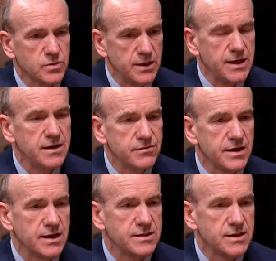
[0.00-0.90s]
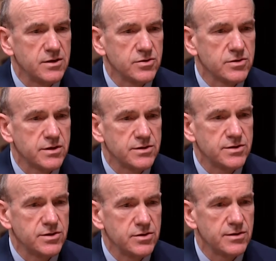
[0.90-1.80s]
will innovate in order
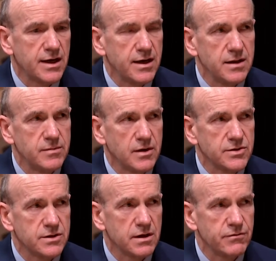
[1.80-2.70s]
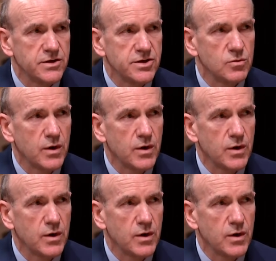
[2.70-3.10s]
to do that in the most efficient